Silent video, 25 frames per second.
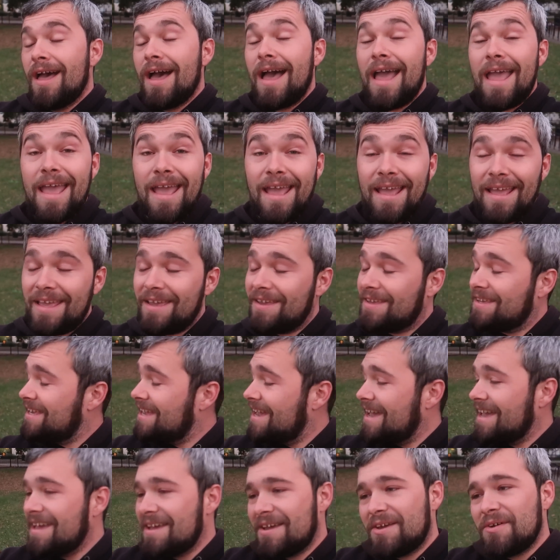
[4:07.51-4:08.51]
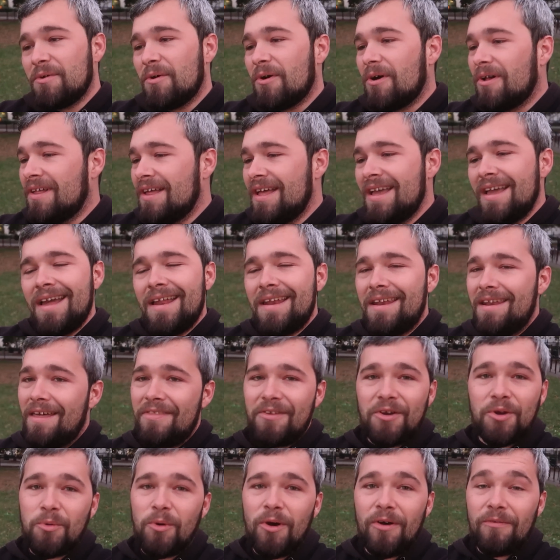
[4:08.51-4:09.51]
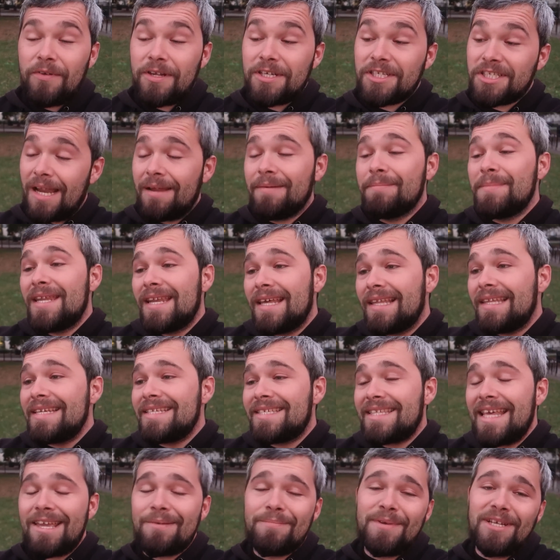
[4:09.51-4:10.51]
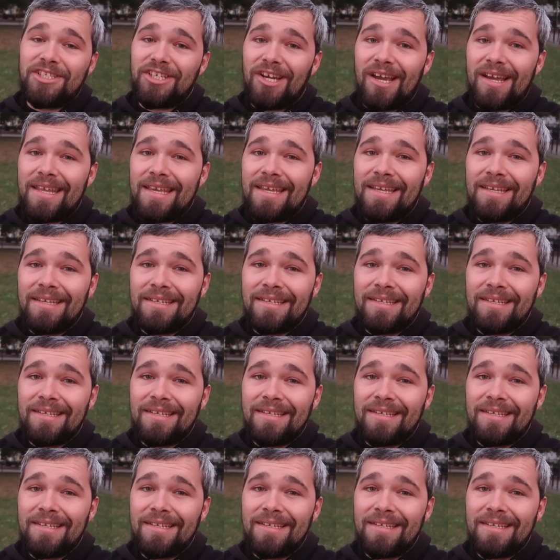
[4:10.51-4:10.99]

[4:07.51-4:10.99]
I, okay, cool, another Qwilfish. I mean, at least they can be shiny.